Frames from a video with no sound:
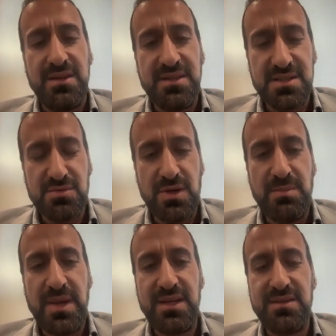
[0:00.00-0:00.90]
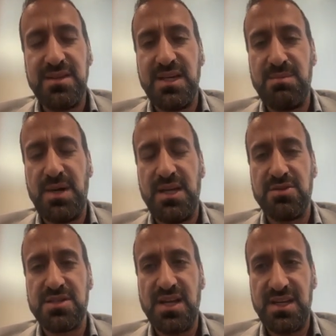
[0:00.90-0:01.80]
this will make the
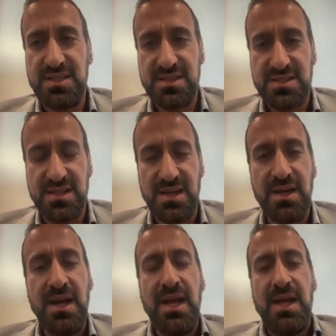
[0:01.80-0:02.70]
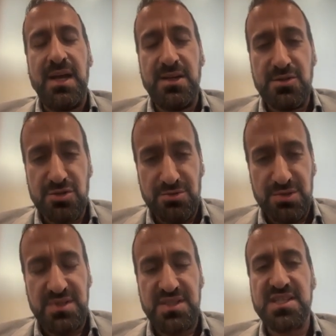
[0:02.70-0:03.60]
hepatocytes
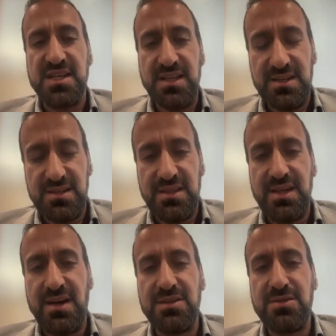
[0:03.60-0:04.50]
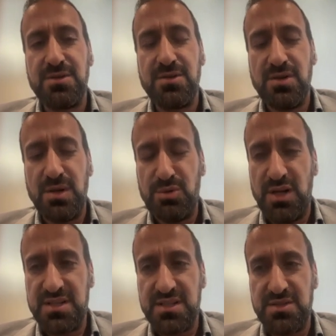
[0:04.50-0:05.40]
injured, sick. They undergo a
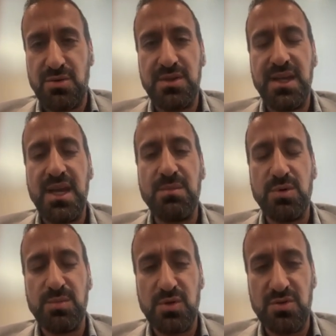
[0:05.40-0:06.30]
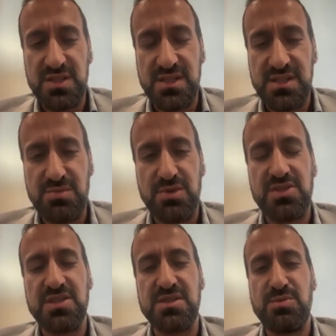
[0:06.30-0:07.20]
process called apoptosis,
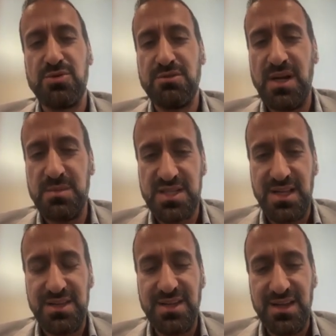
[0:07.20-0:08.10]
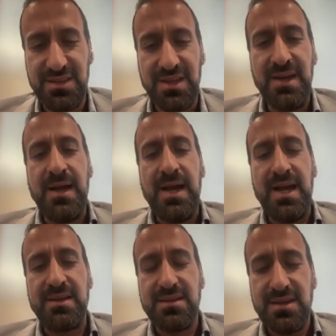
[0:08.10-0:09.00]
which is programmed cell death.
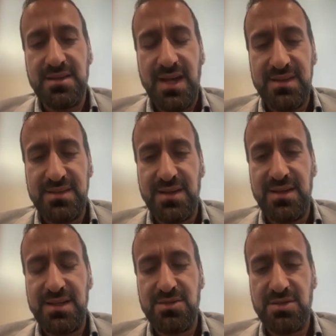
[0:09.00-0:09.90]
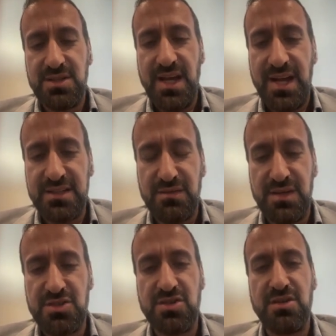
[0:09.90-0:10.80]
And that can lead to the
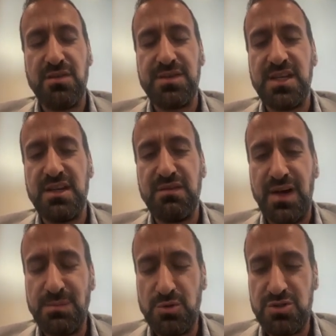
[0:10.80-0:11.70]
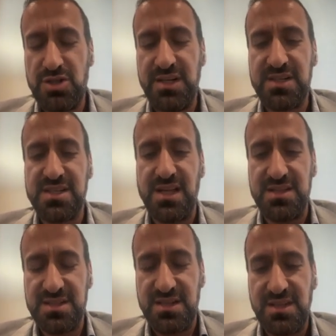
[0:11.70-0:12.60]
activation of the fibrogenic
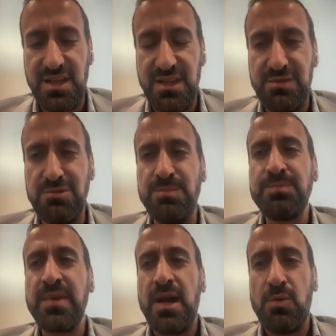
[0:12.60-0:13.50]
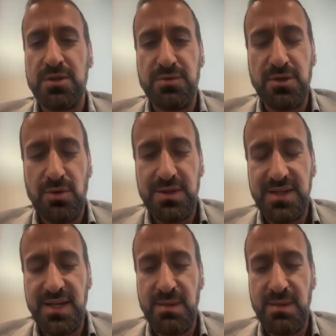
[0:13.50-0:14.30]
cells in the liver, what we call the